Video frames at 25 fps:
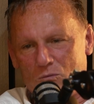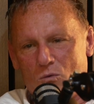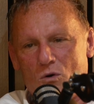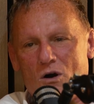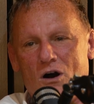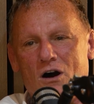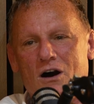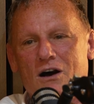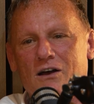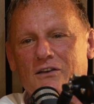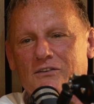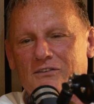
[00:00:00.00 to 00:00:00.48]

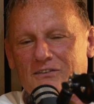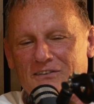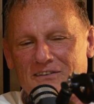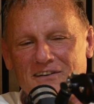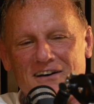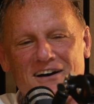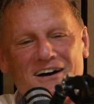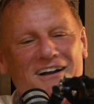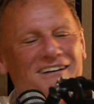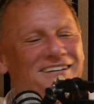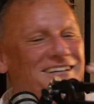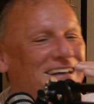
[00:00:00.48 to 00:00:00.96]
was and
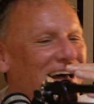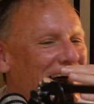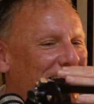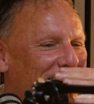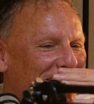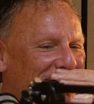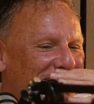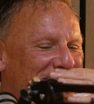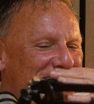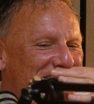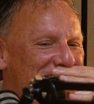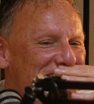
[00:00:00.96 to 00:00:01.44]
all of
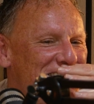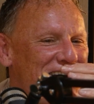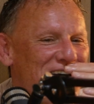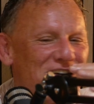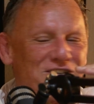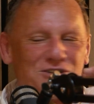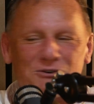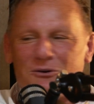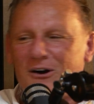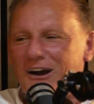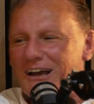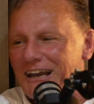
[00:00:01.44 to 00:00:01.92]
that. And
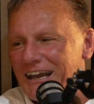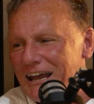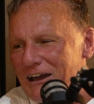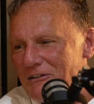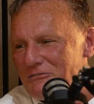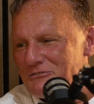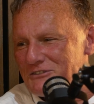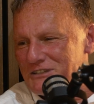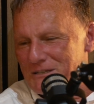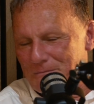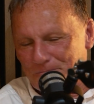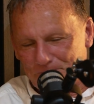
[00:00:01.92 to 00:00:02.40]
so I
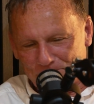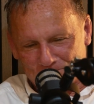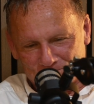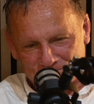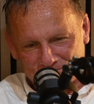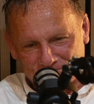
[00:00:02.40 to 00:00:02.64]
left,